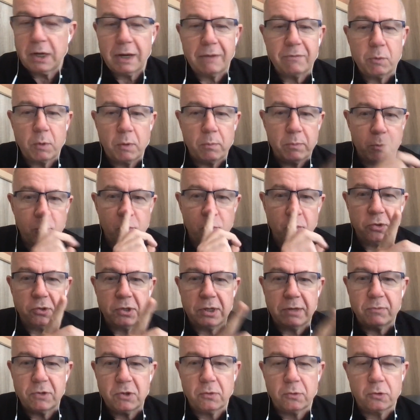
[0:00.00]
I've been wanting
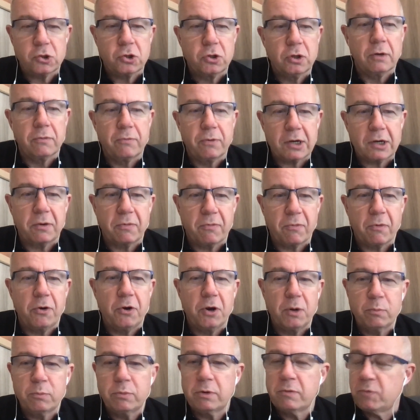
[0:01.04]
to have him on the show actually for a
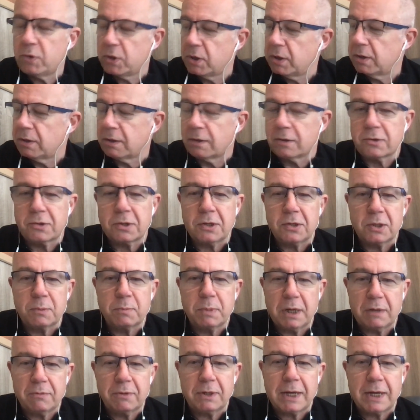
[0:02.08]
number of years. He's a
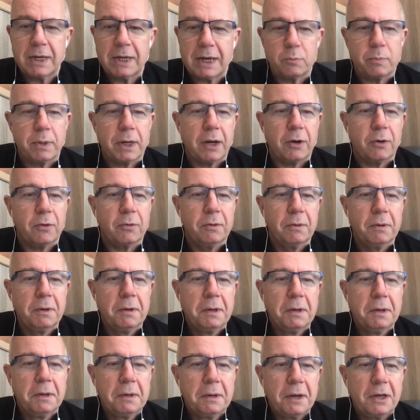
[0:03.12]
bit of a gadabout.
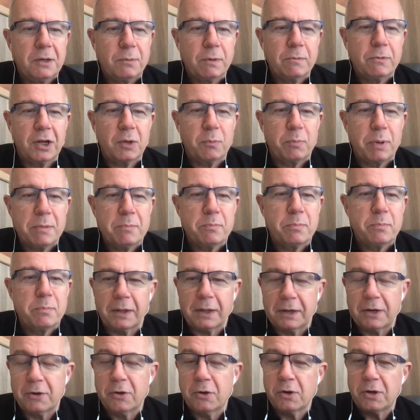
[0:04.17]
He's a bit of a pimple.
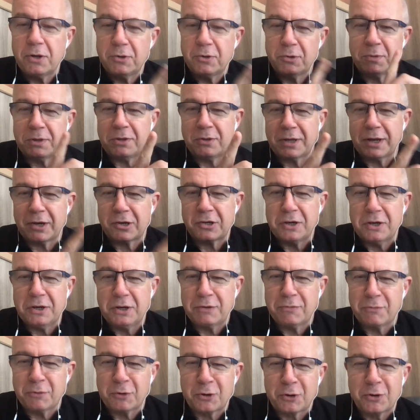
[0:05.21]
And I know he's actually in a
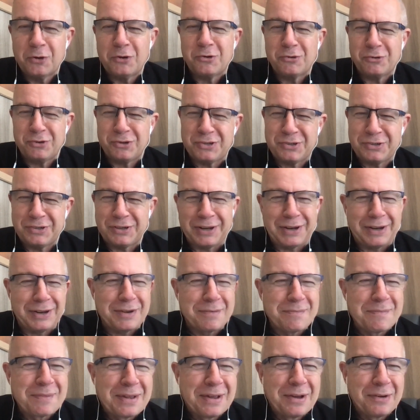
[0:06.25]
different country
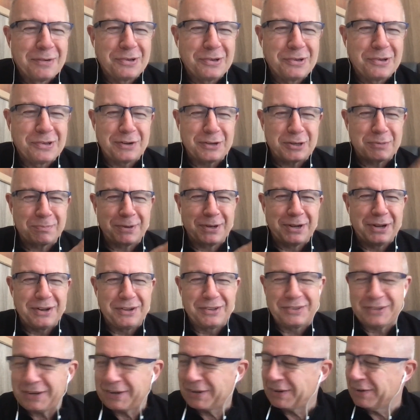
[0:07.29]
today. He's going to explain in
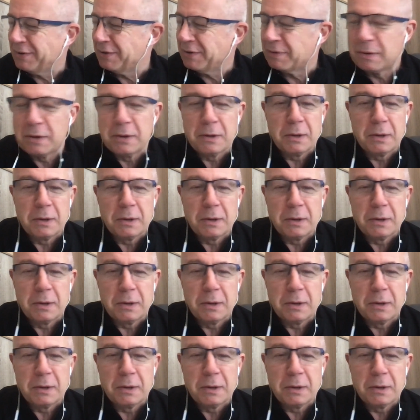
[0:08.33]
a second.